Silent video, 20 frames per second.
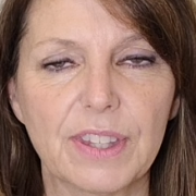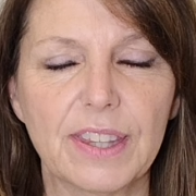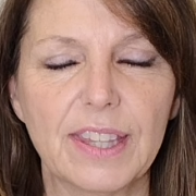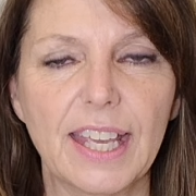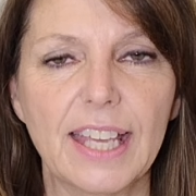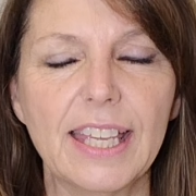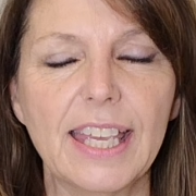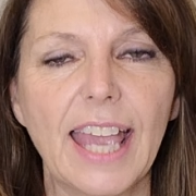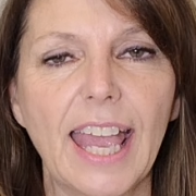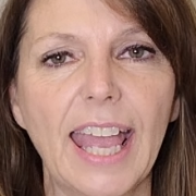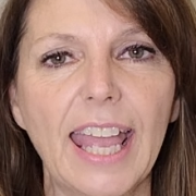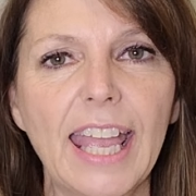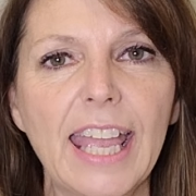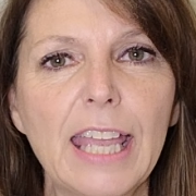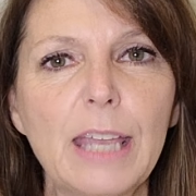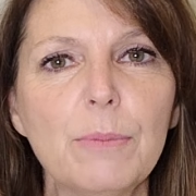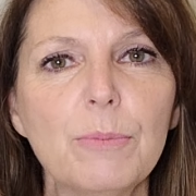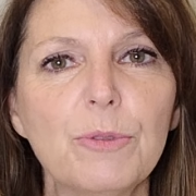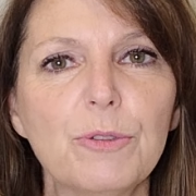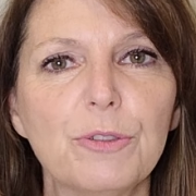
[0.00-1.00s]
They
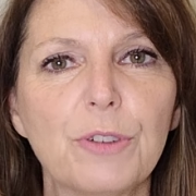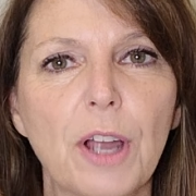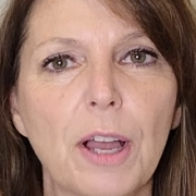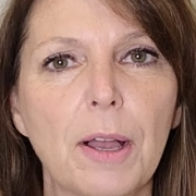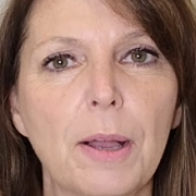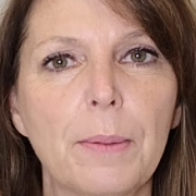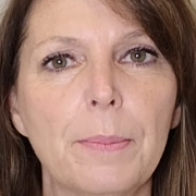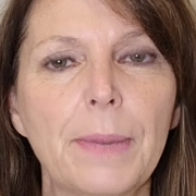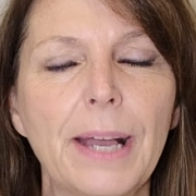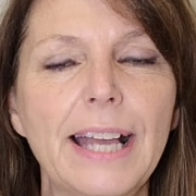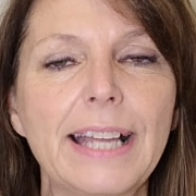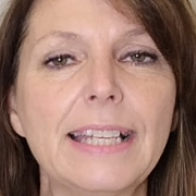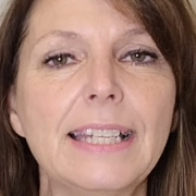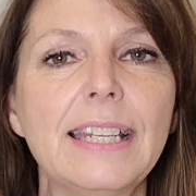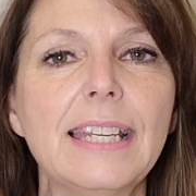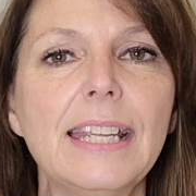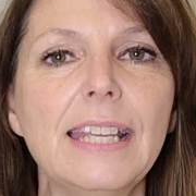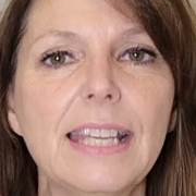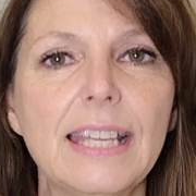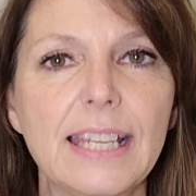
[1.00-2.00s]
came from a
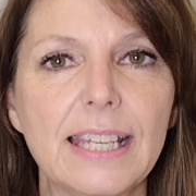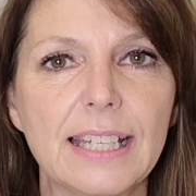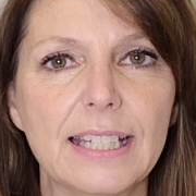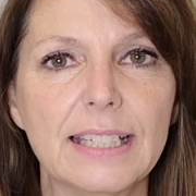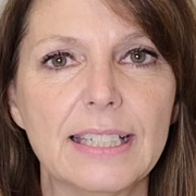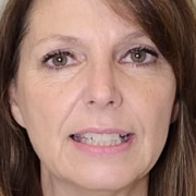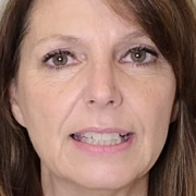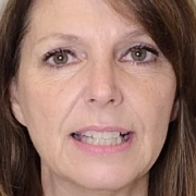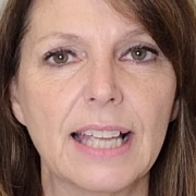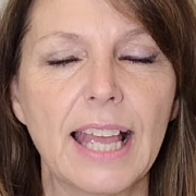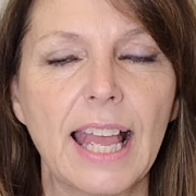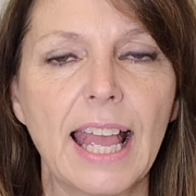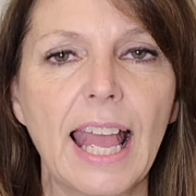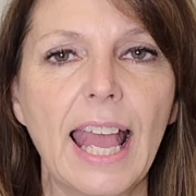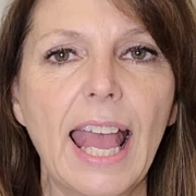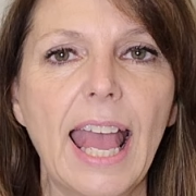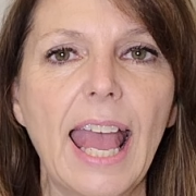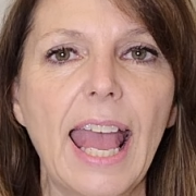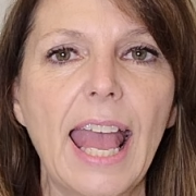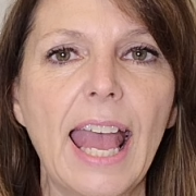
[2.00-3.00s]
need,
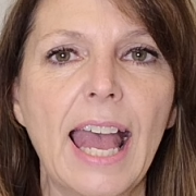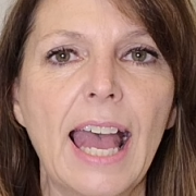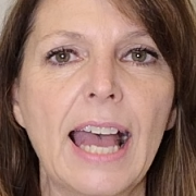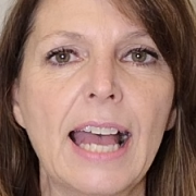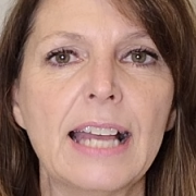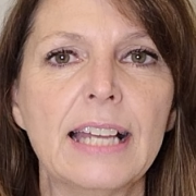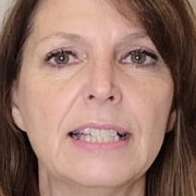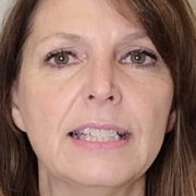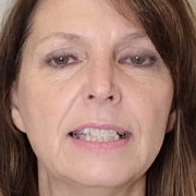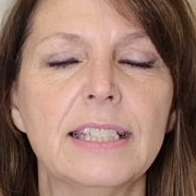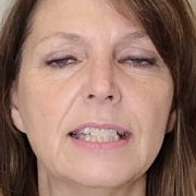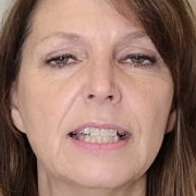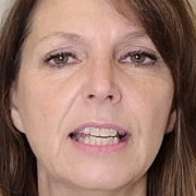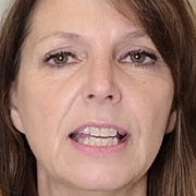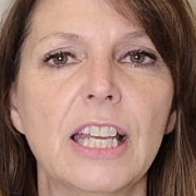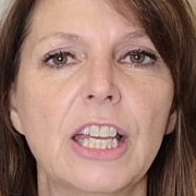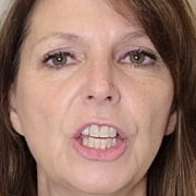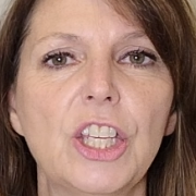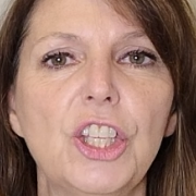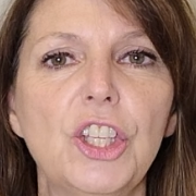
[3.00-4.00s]
and
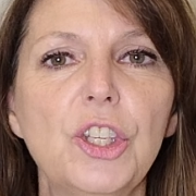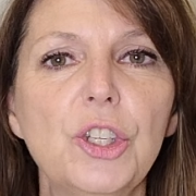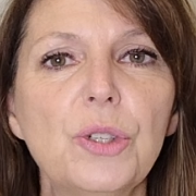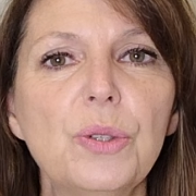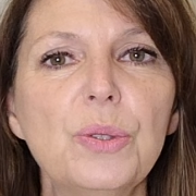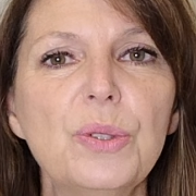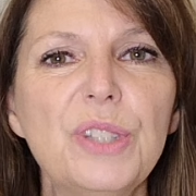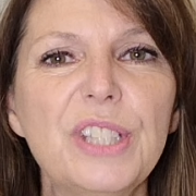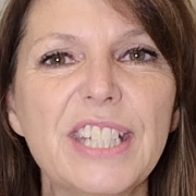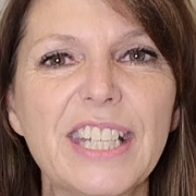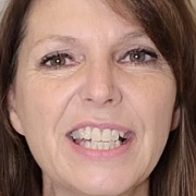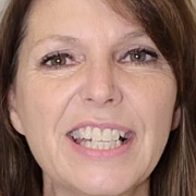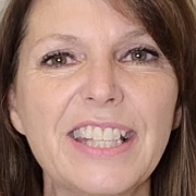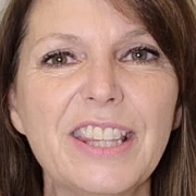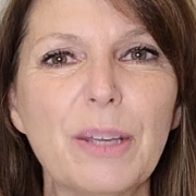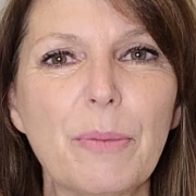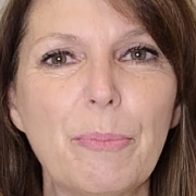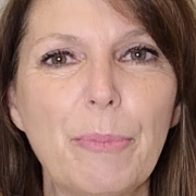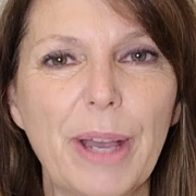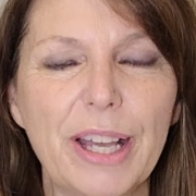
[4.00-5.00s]
you did
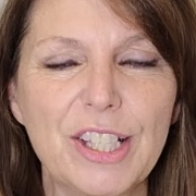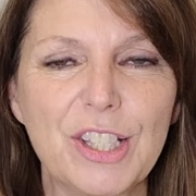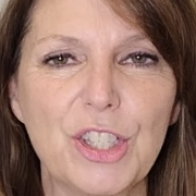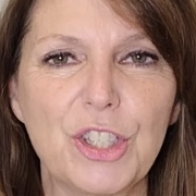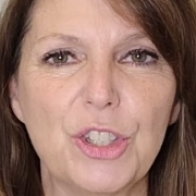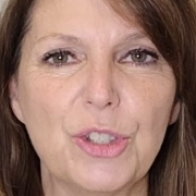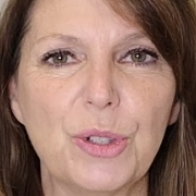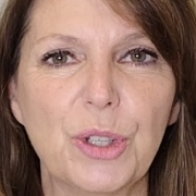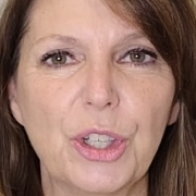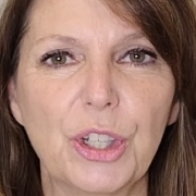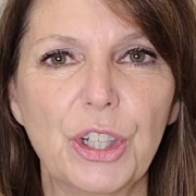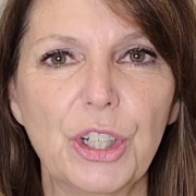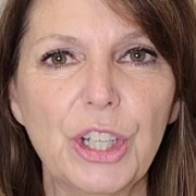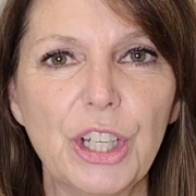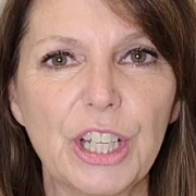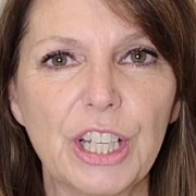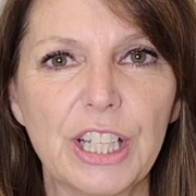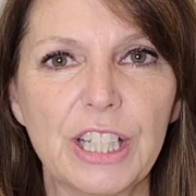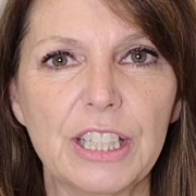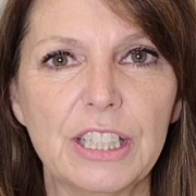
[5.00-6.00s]
the best you
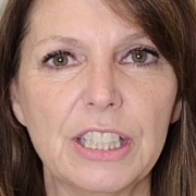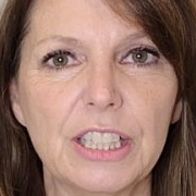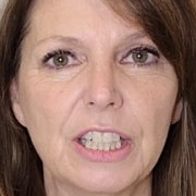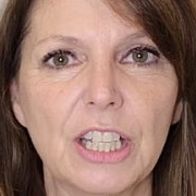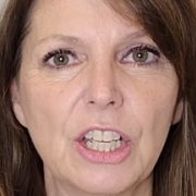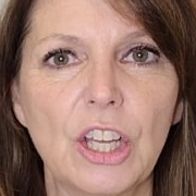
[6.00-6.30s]
could